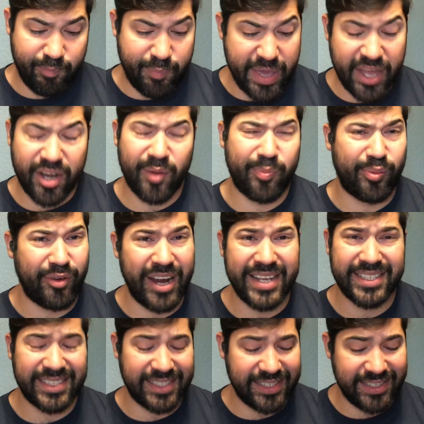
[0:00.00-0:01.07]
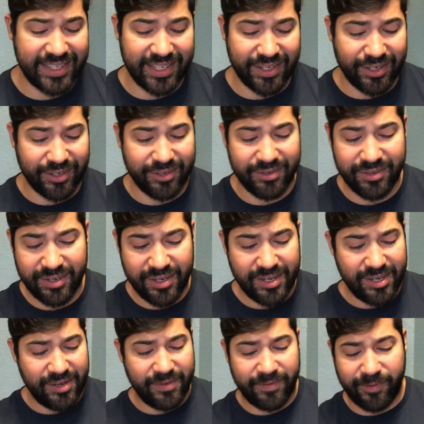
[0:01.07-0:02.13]
better pricing deal
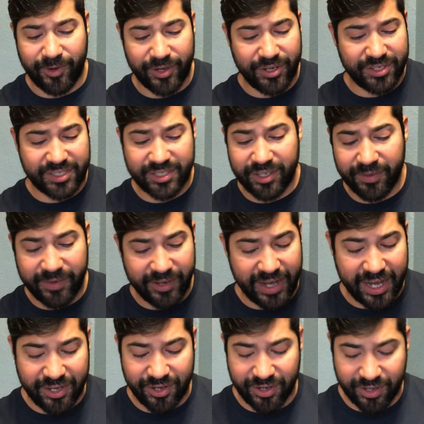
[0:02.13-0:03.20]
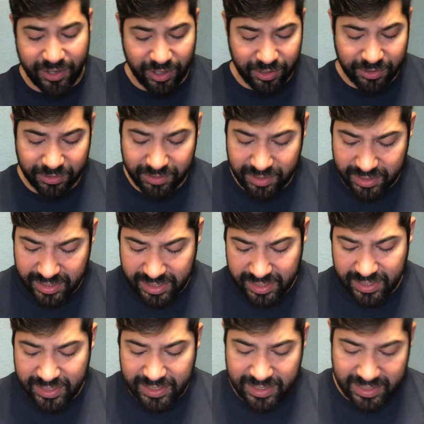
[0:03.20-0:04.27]
for your silver and your gold,
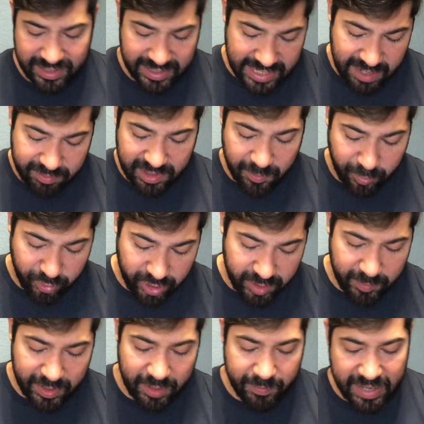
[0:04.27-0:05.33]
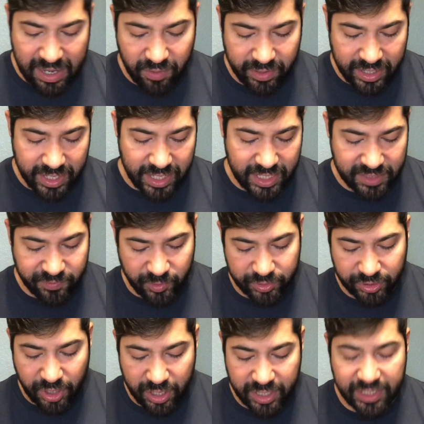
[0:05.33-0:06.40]
keep the premium how it is for
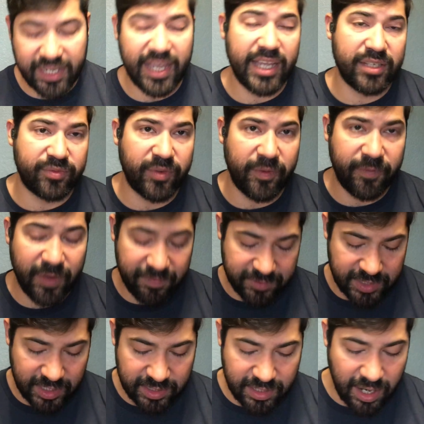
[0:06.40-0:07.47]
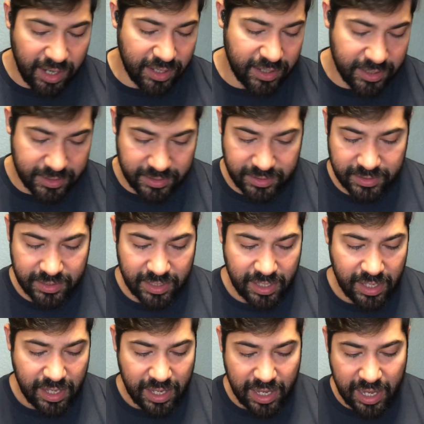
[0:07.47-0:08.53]
30 days for $15,
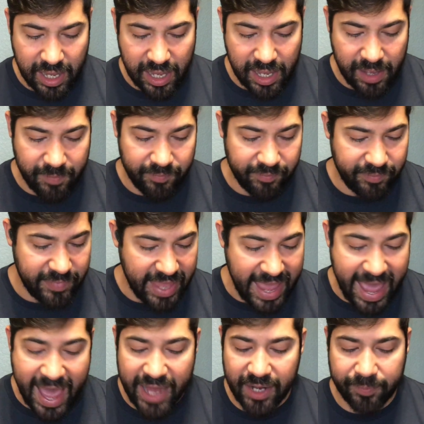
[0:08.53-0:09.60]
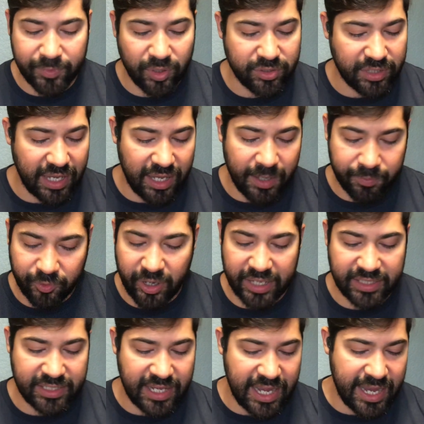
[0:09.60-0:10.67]
add up those
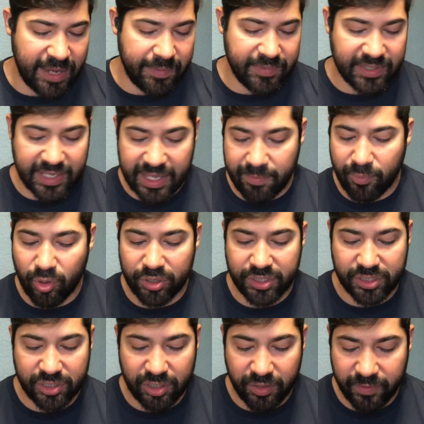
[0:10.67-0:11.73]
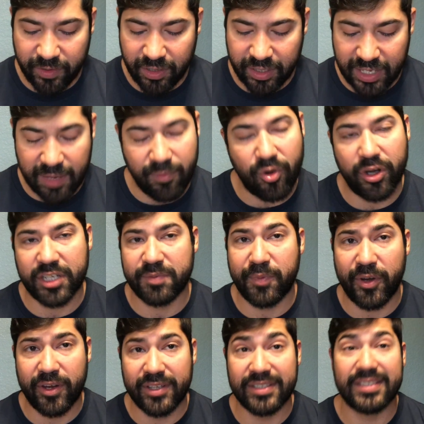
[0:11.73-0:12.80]
upgrade times, get more silver, get more
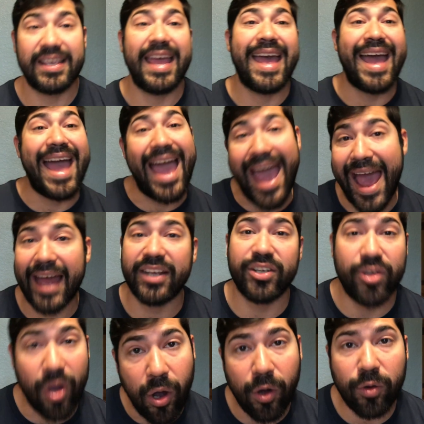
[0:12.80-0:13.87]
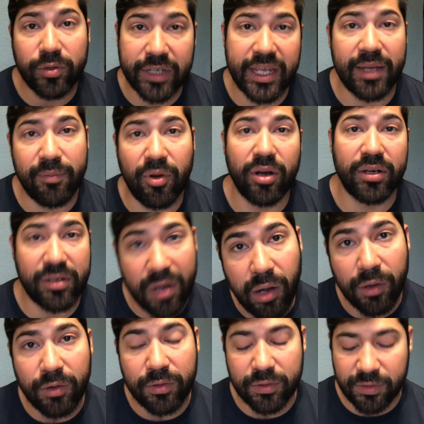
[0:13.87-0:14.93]
experience, add gold, get more
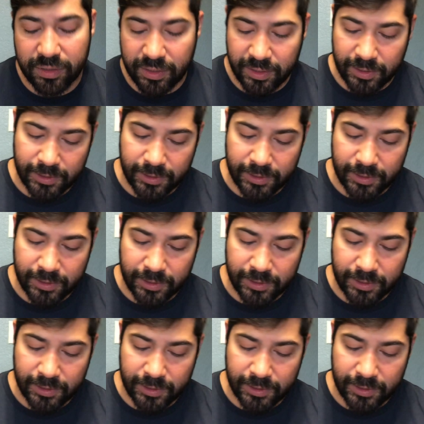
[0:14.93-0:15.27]
gold,